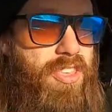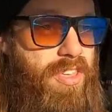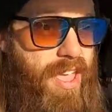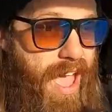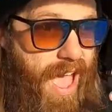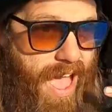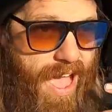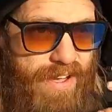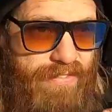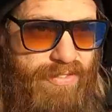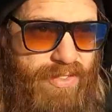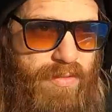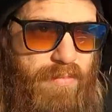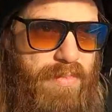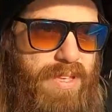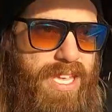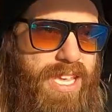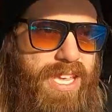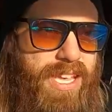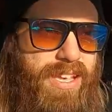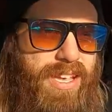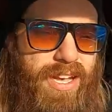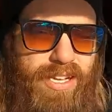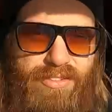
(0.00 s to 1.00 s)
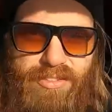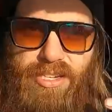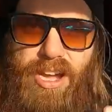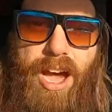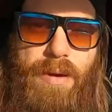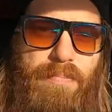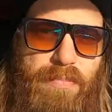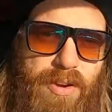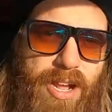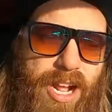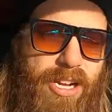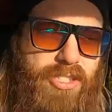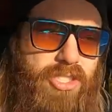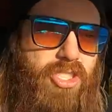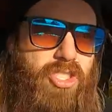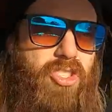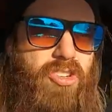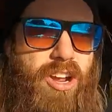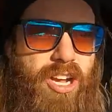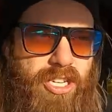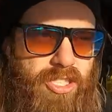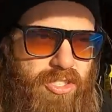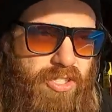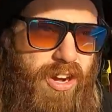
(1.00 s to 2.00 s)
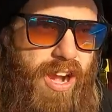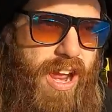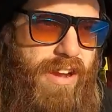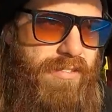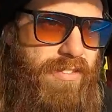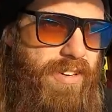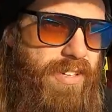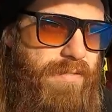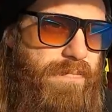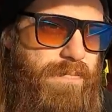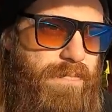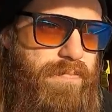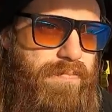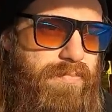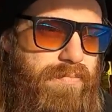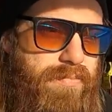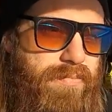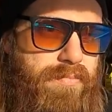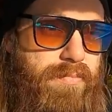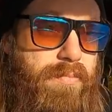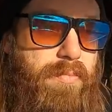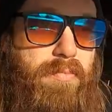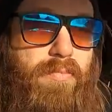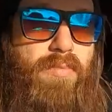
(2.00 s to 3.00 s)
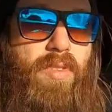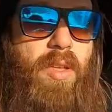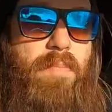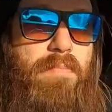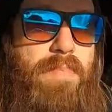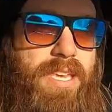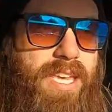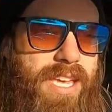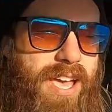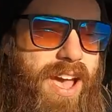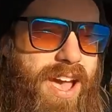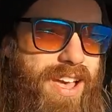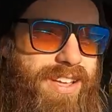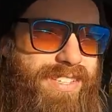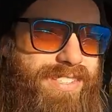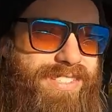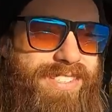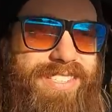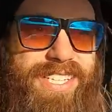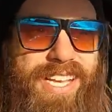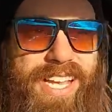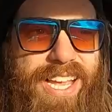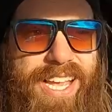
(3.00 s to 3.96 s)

You have to be top-notch truck driver because